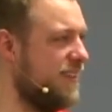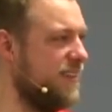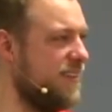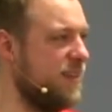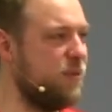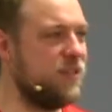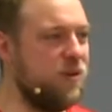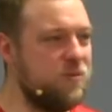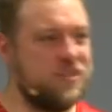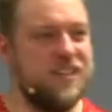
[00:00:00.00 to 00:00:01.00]
That we
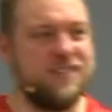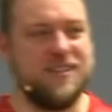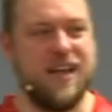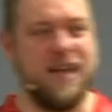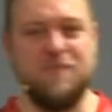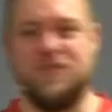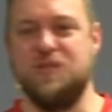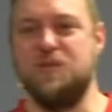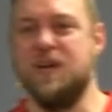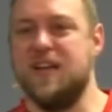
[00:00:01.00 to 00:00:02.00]
don't take time
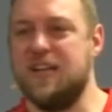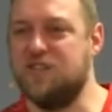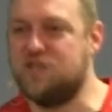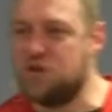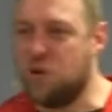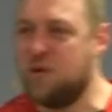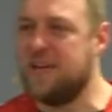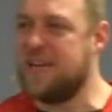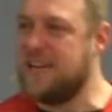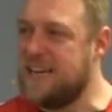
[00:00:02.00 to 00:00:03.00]
to enjoy
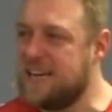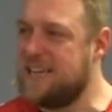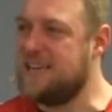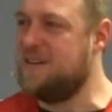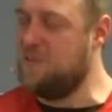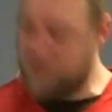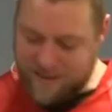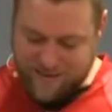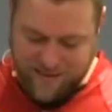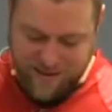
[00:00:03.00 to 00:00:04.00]
eating
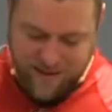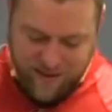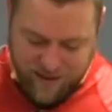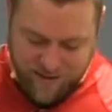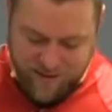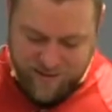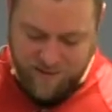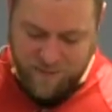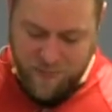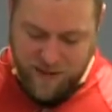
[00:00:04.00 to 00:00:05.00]
with other
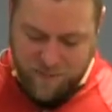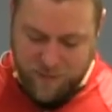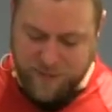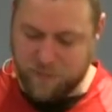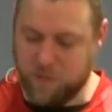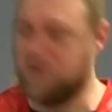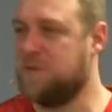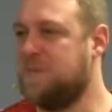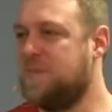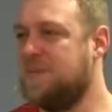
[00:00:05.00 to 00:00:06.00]
people.
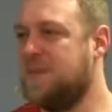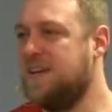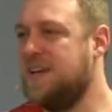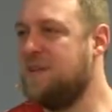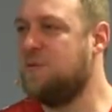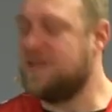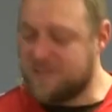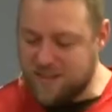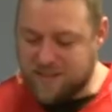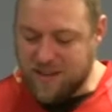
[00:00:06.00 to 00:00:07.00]
And what does
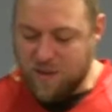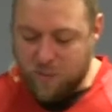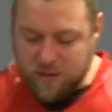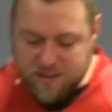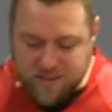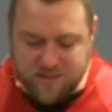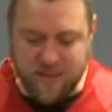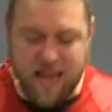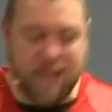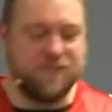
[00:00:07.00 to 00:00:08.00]
this
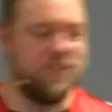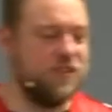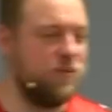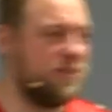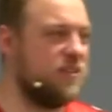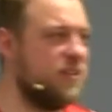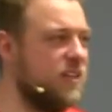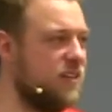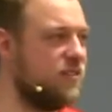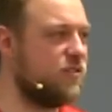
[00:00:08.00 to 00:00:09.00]
have to do? What does it
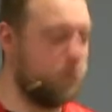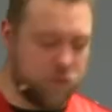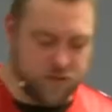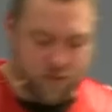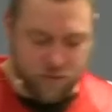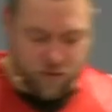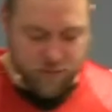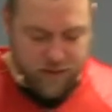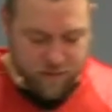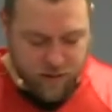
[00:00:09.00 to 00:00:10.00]
lead us towards? I want to
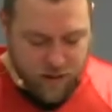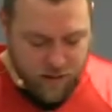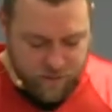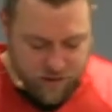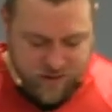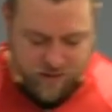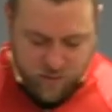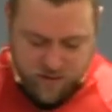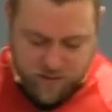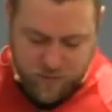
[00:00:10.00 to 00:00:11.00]
read a verse that's
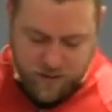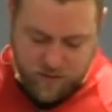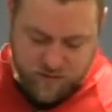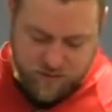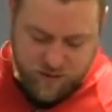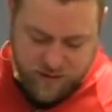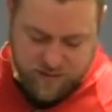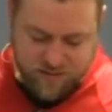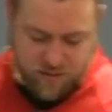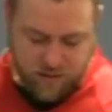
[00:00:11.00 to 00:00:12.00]
going to be on the screen. This
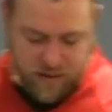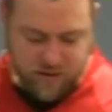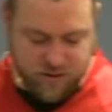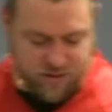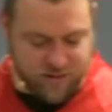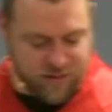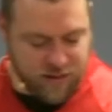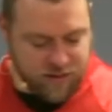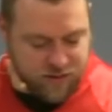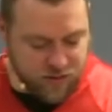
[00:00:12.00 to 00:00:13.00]
is Colossians
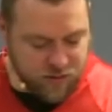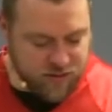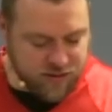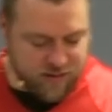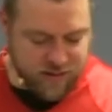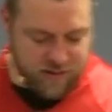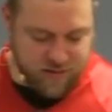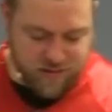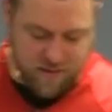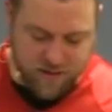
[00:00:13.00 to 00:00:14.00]
2:16 and
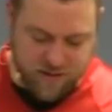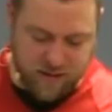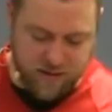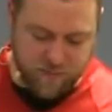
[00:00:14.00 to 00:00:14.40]
17.